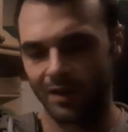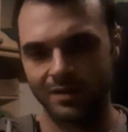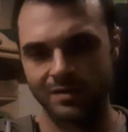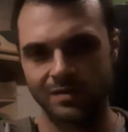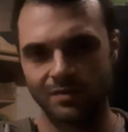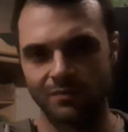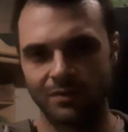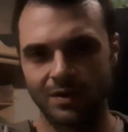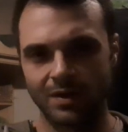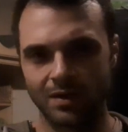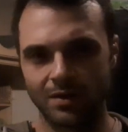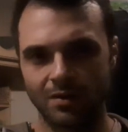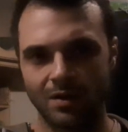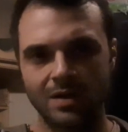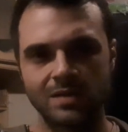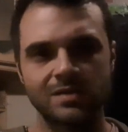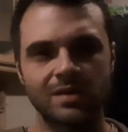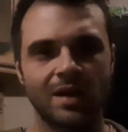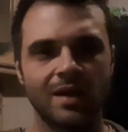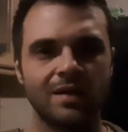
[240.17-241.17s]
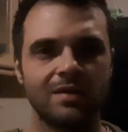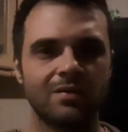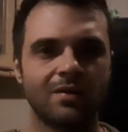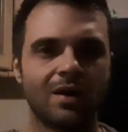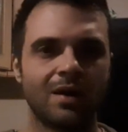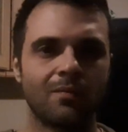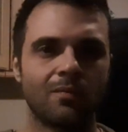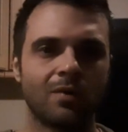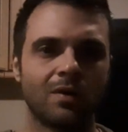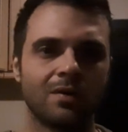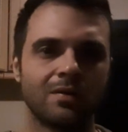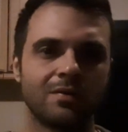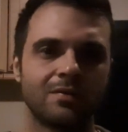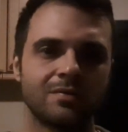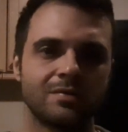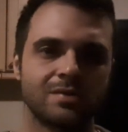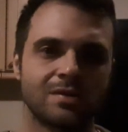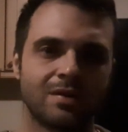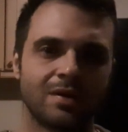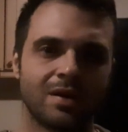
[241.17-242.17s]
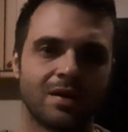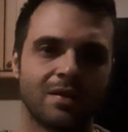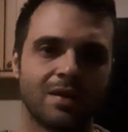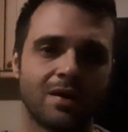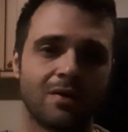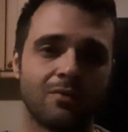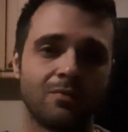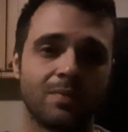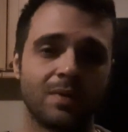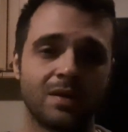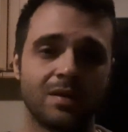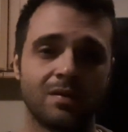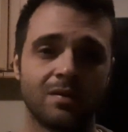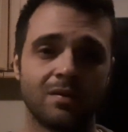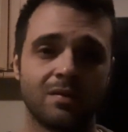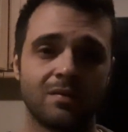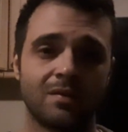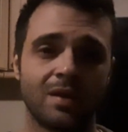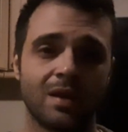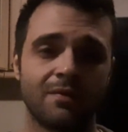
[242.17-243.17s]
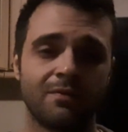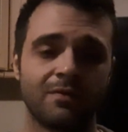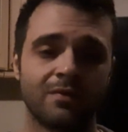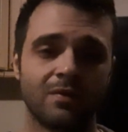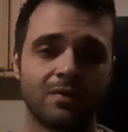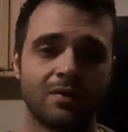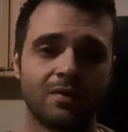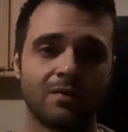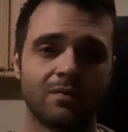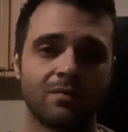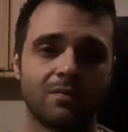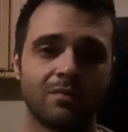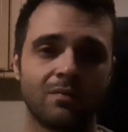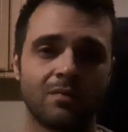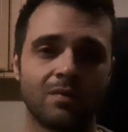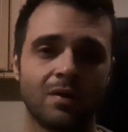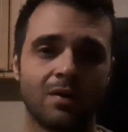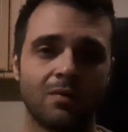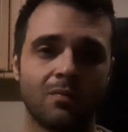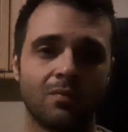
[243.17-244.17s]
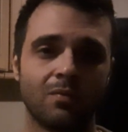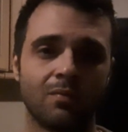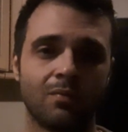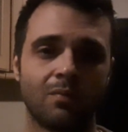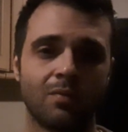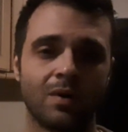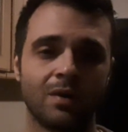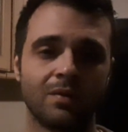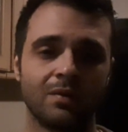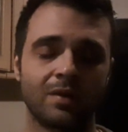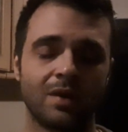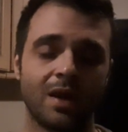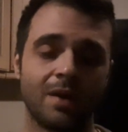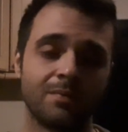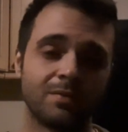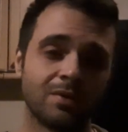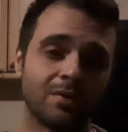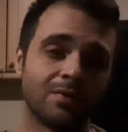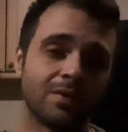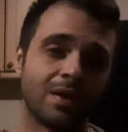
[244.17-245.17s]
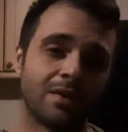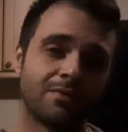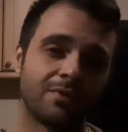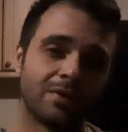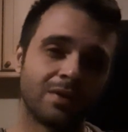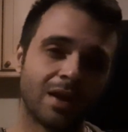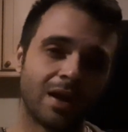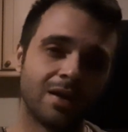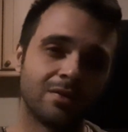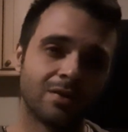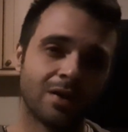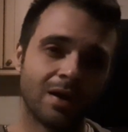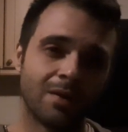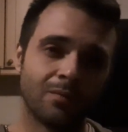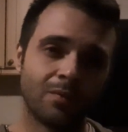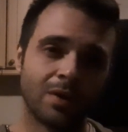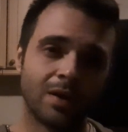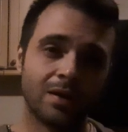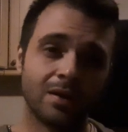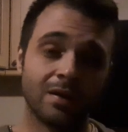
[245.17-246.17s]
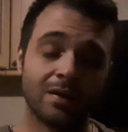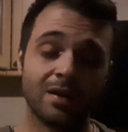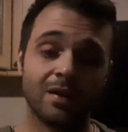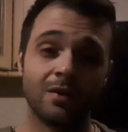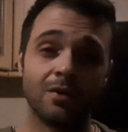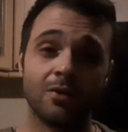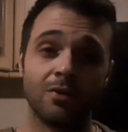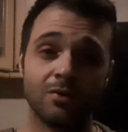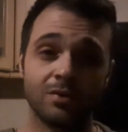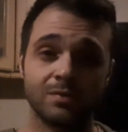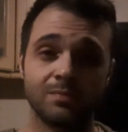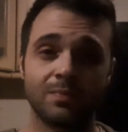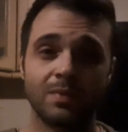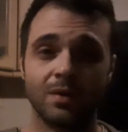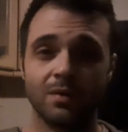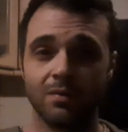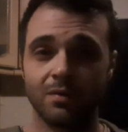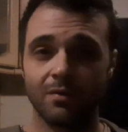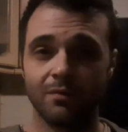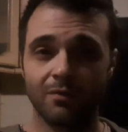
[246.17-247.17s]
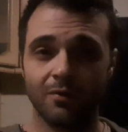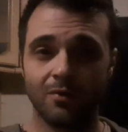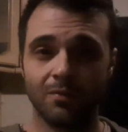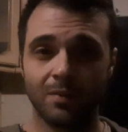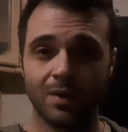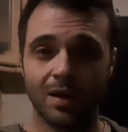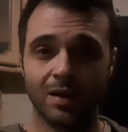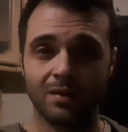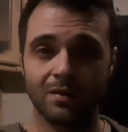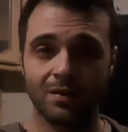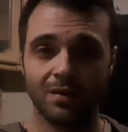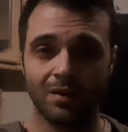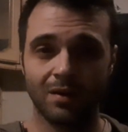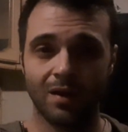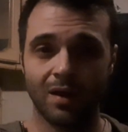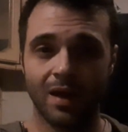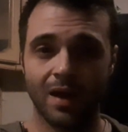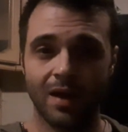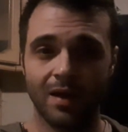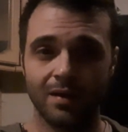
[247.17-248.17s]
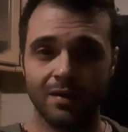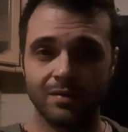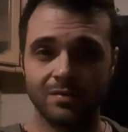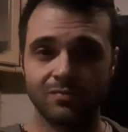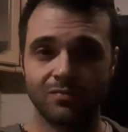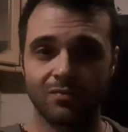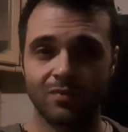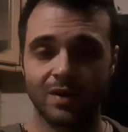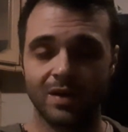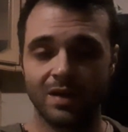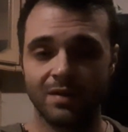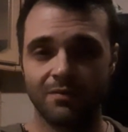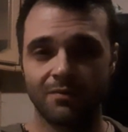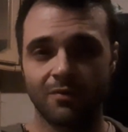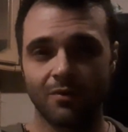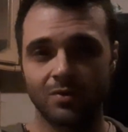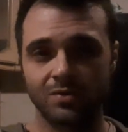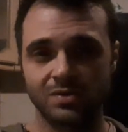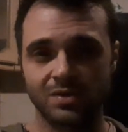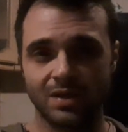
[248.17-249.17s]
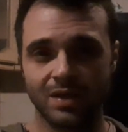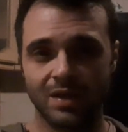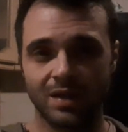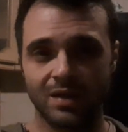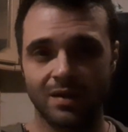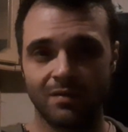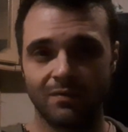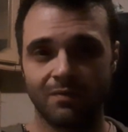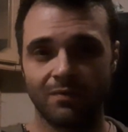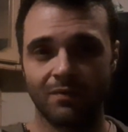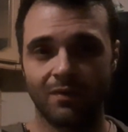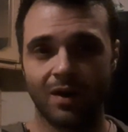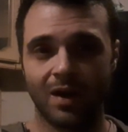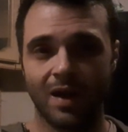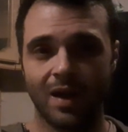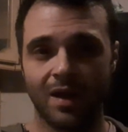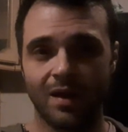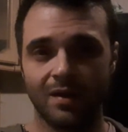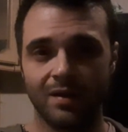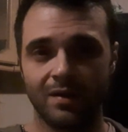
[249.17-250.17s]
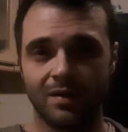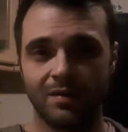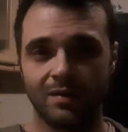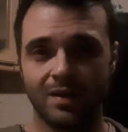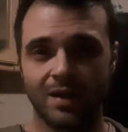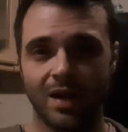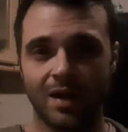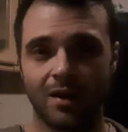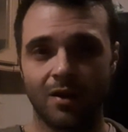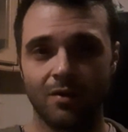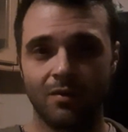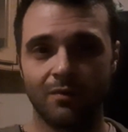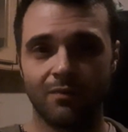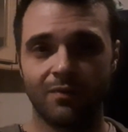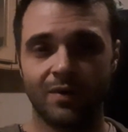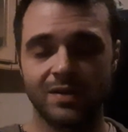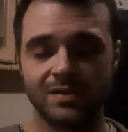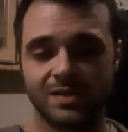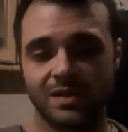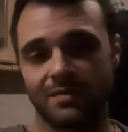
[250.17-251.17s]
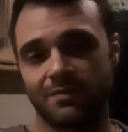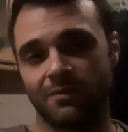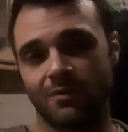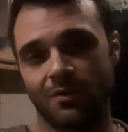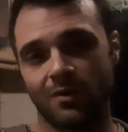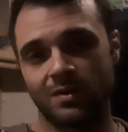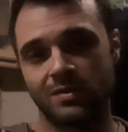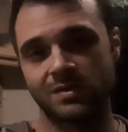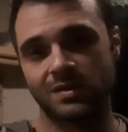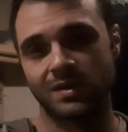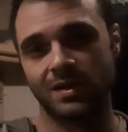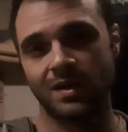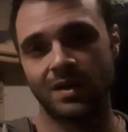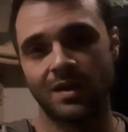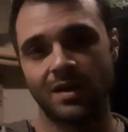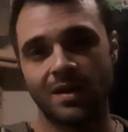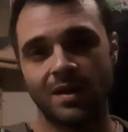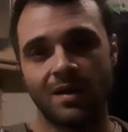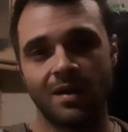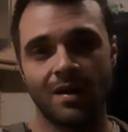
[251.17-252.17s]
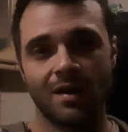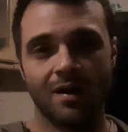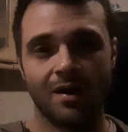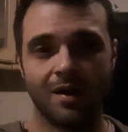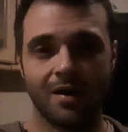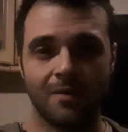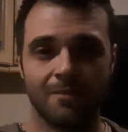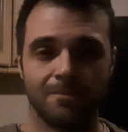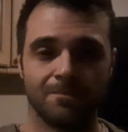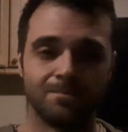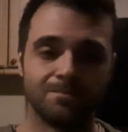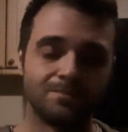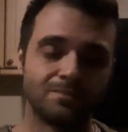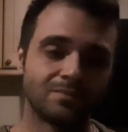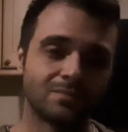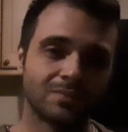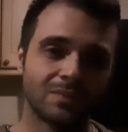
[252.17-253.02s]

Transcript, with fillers: it's a really nice daytime one. So yeah, that will be a definite uh, one kept on there for daytime weed, and it looks beautiful, man. Like really frosty, like yellow fuzzy frost, um,